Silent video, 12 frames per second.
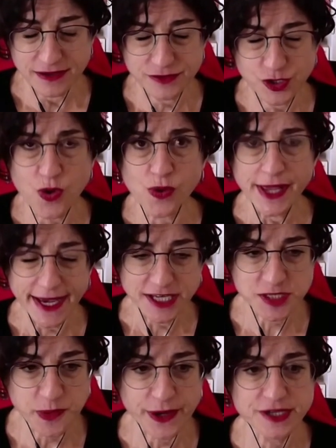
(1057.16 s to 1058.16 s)

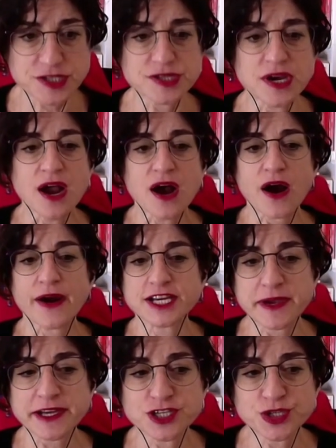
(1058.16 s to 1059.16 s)
exports are
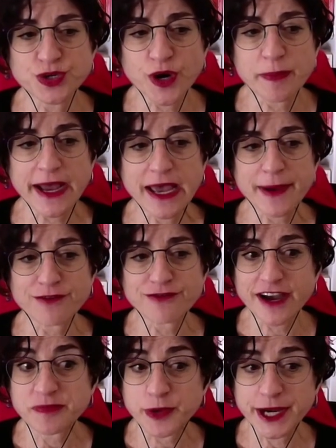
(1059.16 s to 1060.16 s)
expected to grow by about
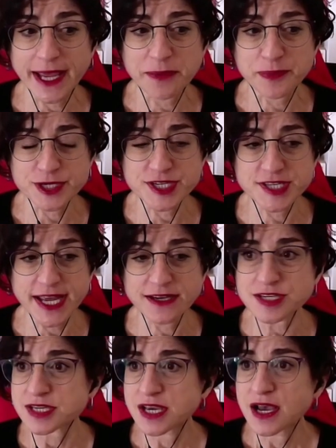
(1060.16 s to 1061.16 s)

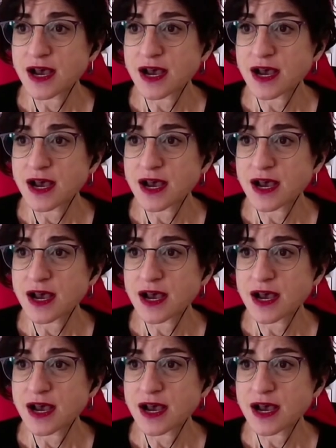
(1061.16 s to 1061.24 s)
5.8%